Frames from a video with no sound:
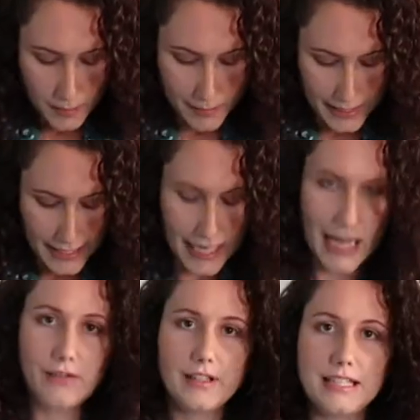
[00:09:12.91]
but
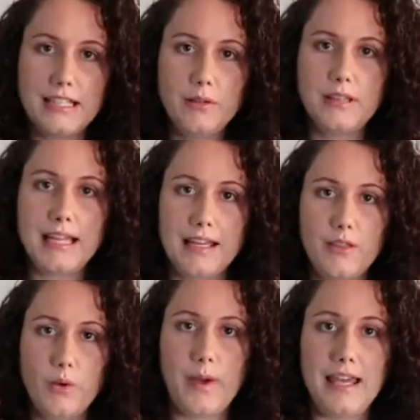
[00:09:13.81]
I really like
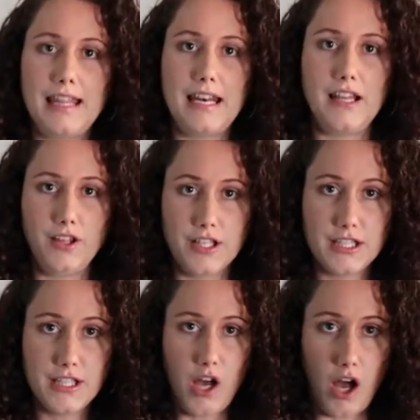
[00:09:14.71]
the way that it
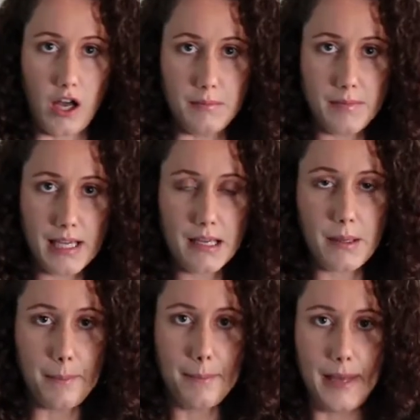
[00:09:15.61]
looks on me
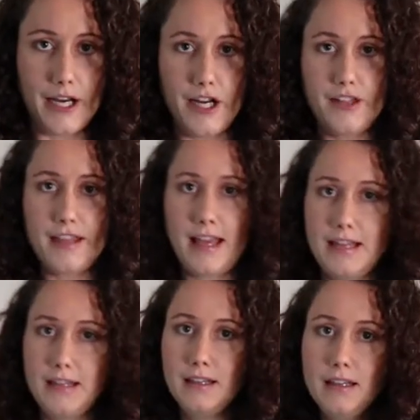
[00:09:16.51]
better
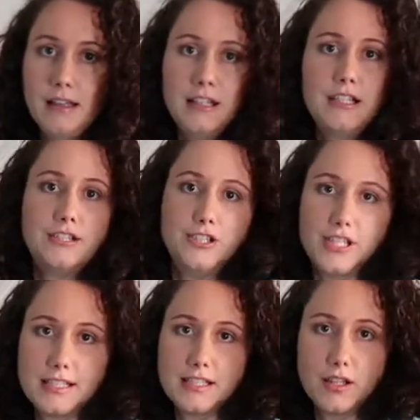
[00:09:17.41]
than
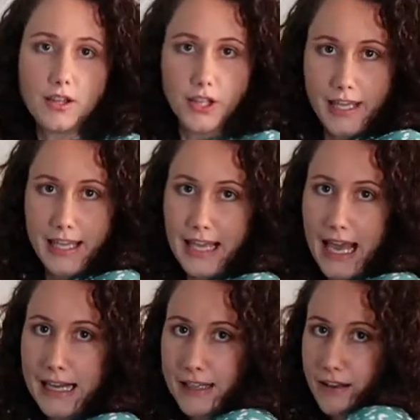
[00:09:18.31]
just looking
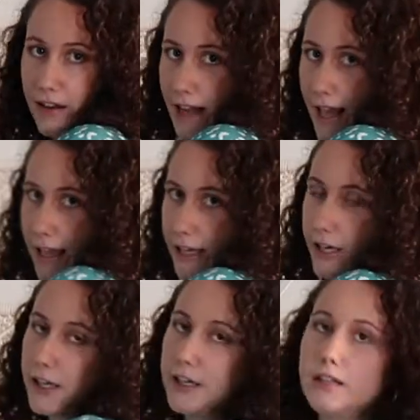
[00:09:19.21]
at it on a
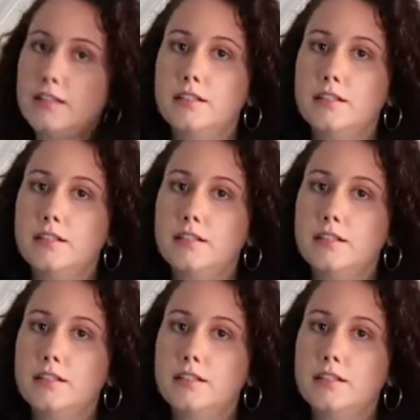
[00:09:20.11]
hanger.